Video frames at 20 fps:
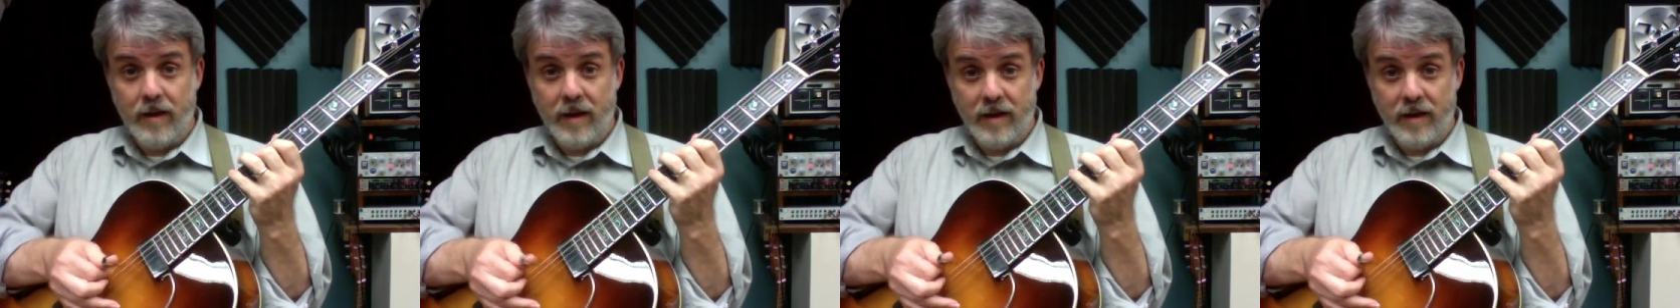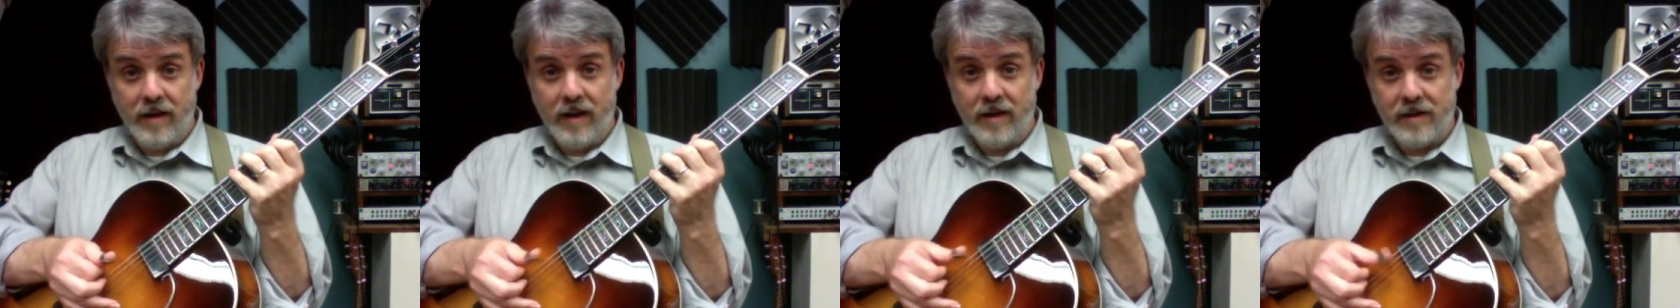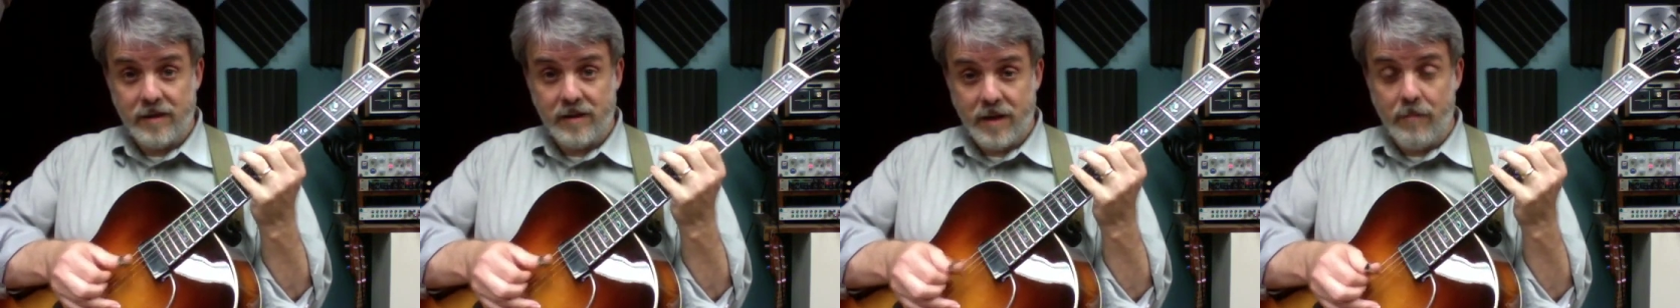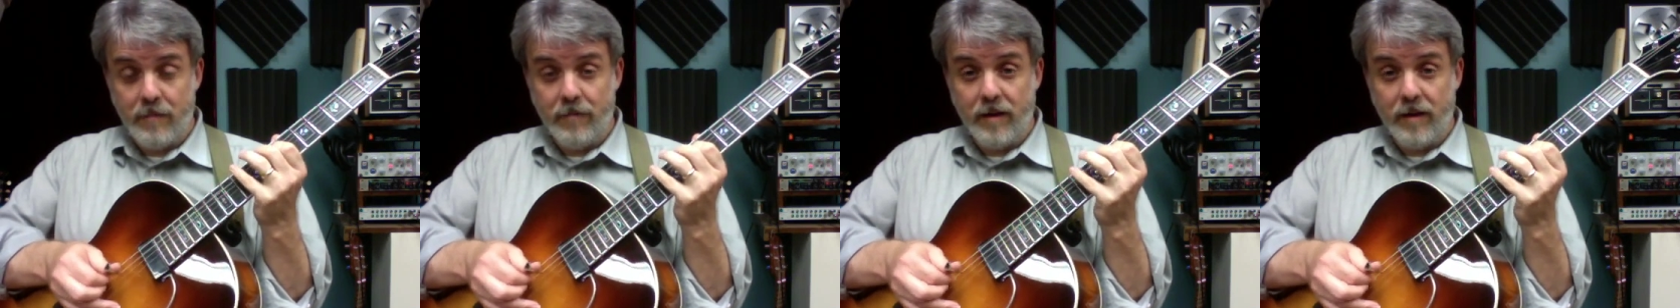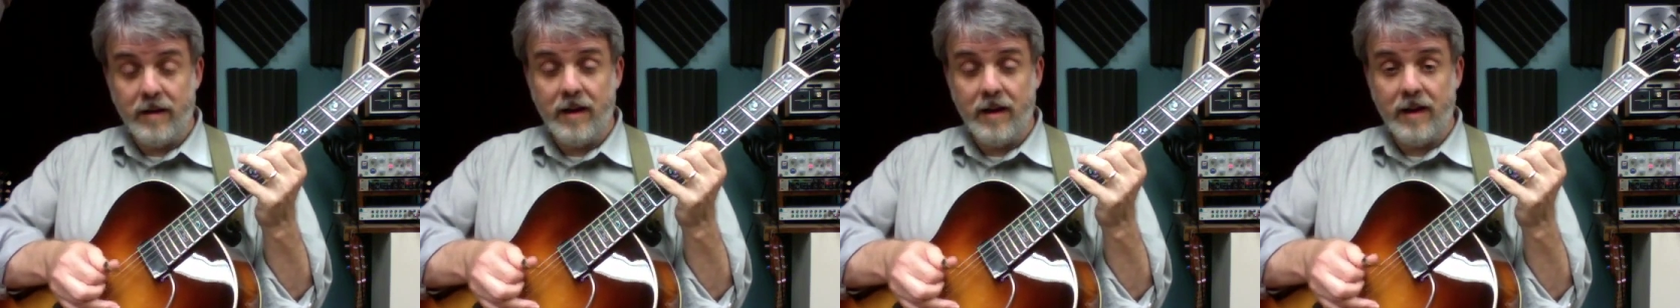index, thumb,
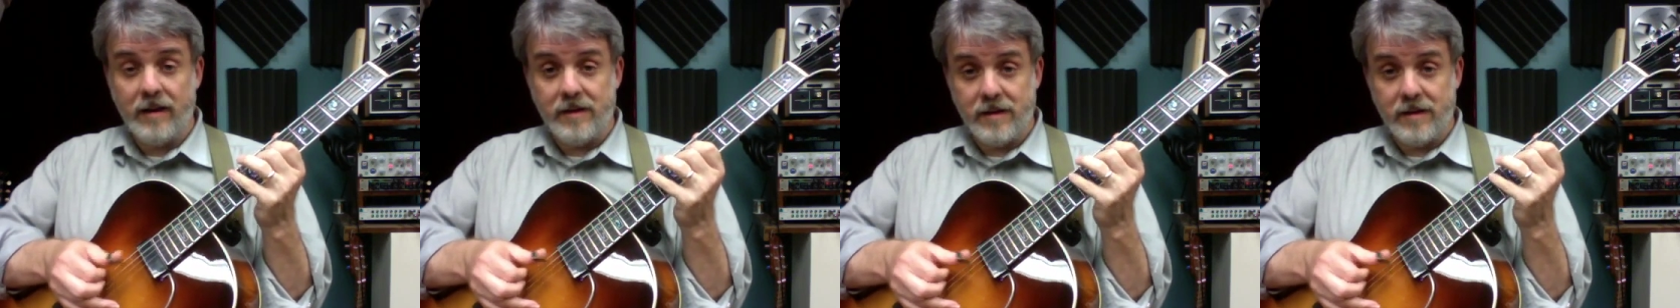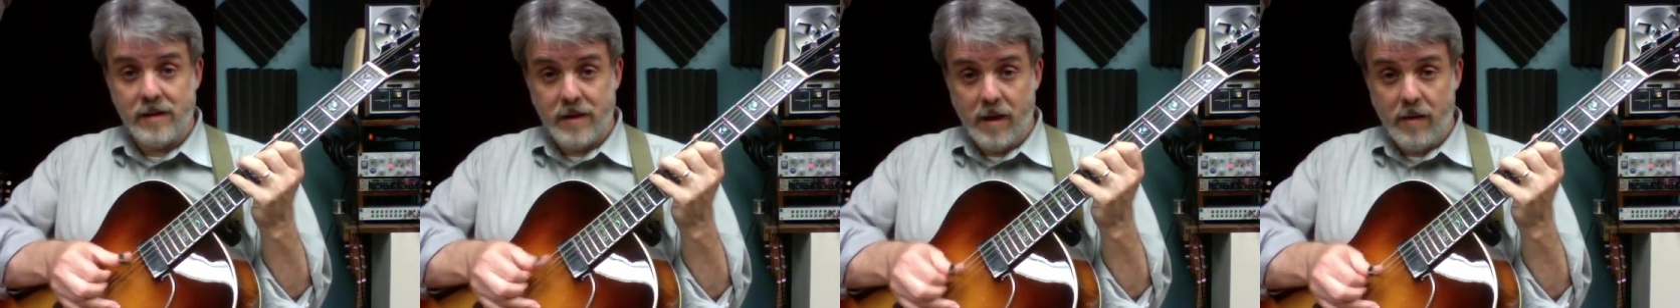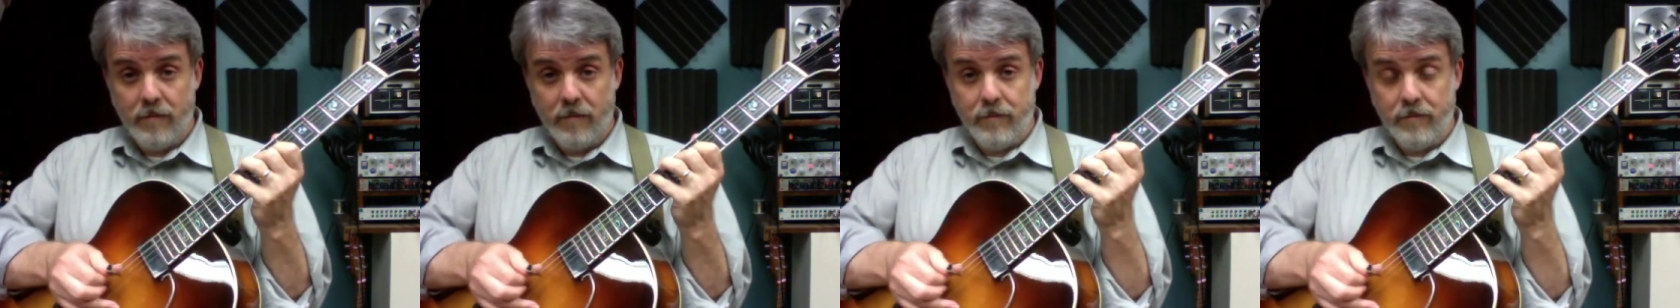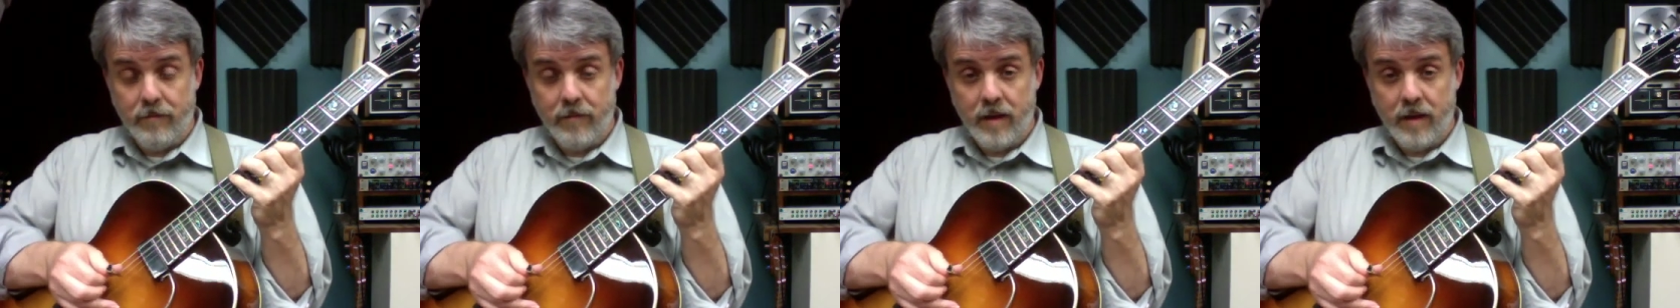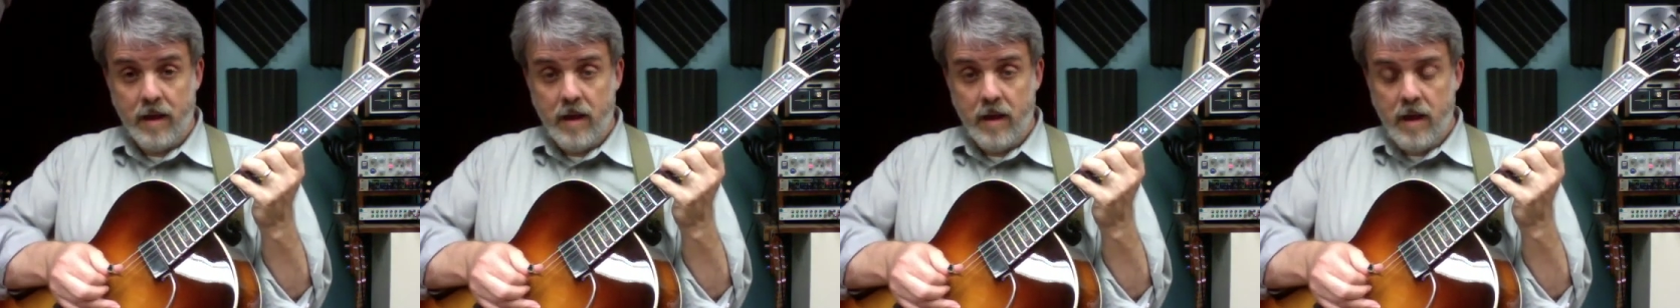index,
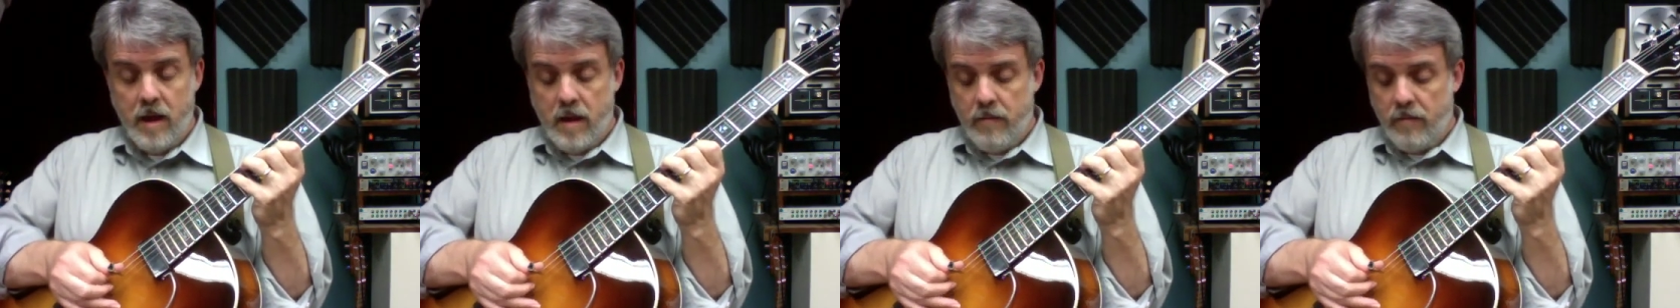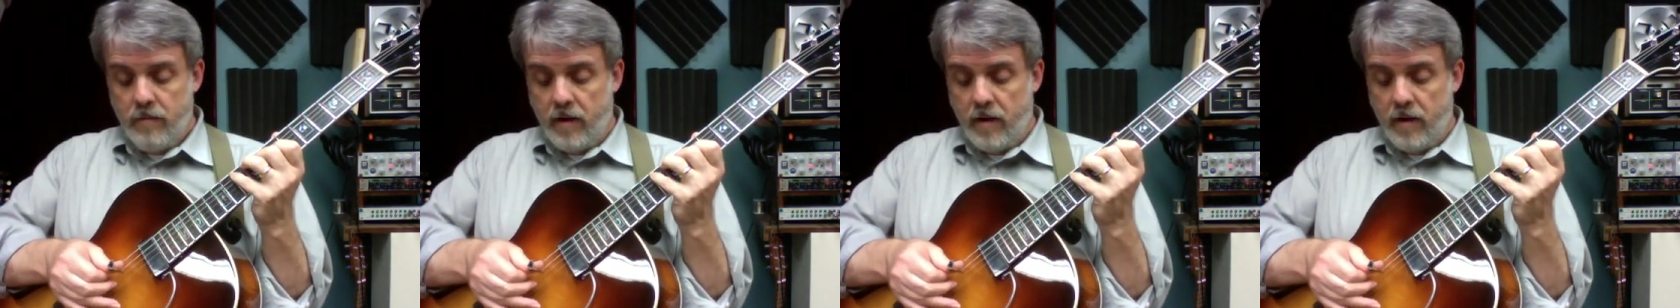thumb.